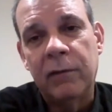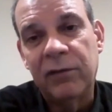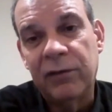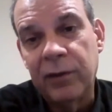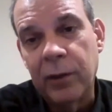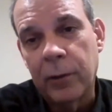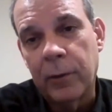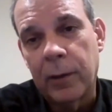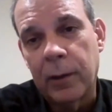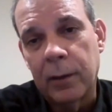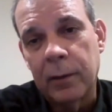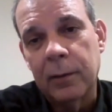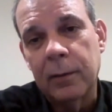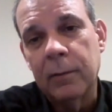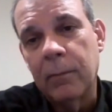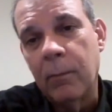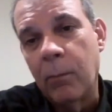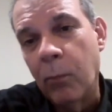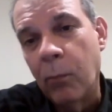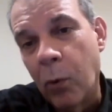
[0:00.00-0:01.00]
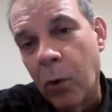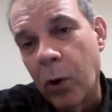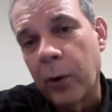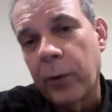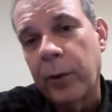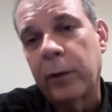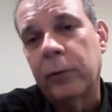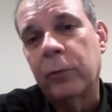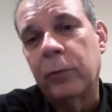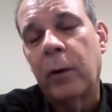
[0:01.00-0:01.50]
sera more
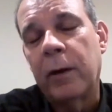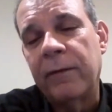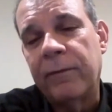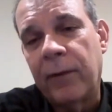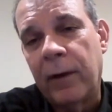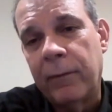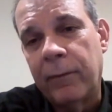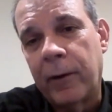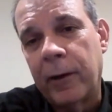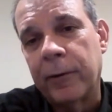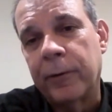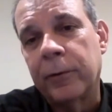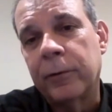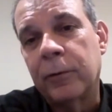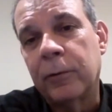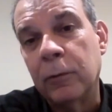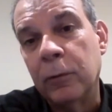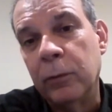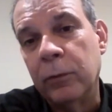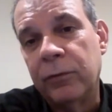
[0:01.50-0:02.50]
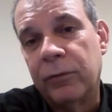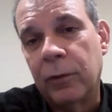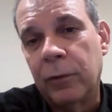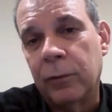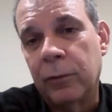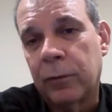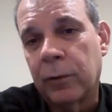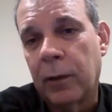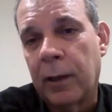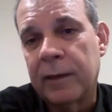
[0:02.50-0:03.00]
than 2,500 to lose the
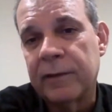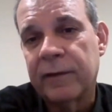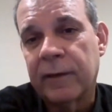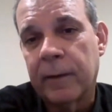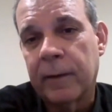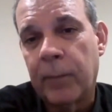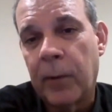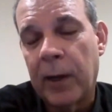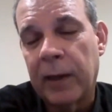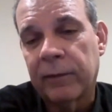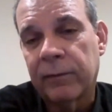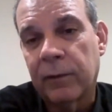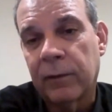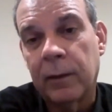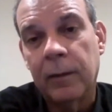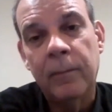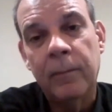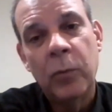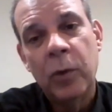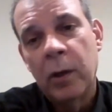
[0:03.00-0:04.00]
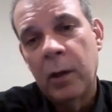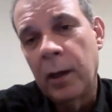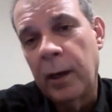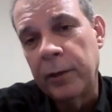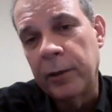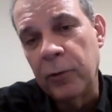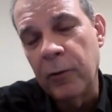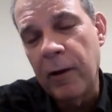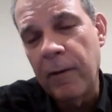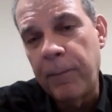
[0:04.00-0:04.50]
neutralizing capacity.
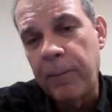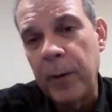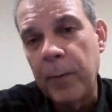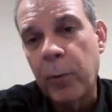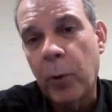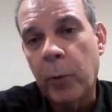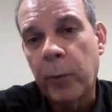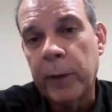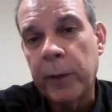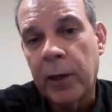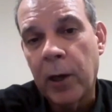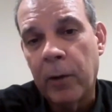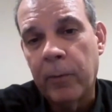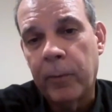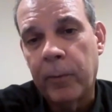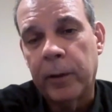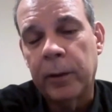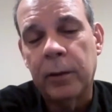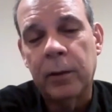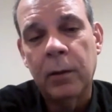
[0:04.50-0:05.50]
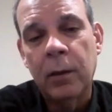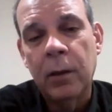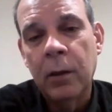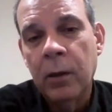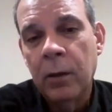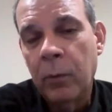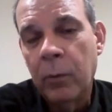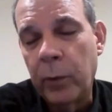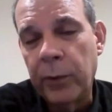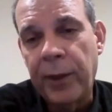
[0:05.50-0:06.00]
And you have people recovering
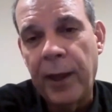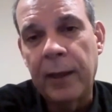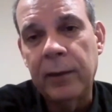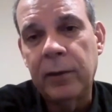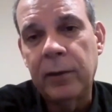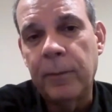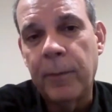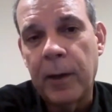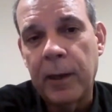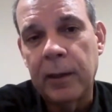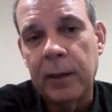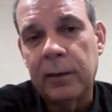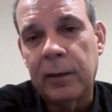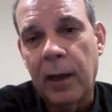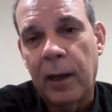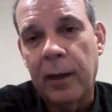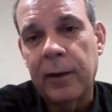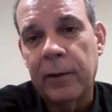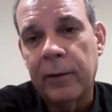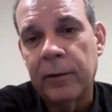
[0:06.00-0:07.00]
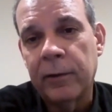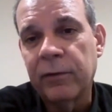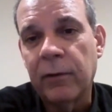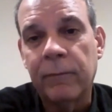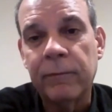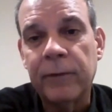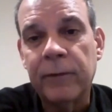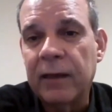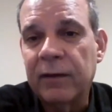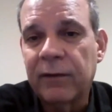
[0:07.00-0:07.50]
with antibody titers
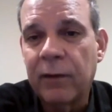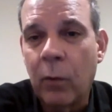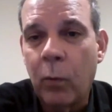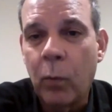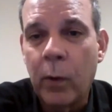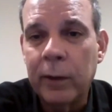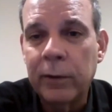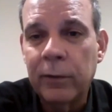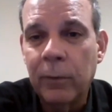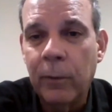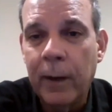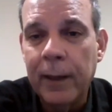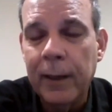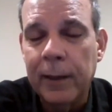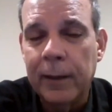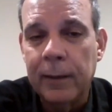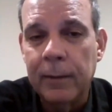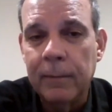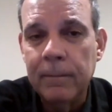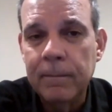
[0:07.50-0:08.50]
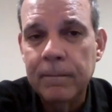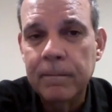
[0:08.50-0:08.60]
of less than 1 to 80,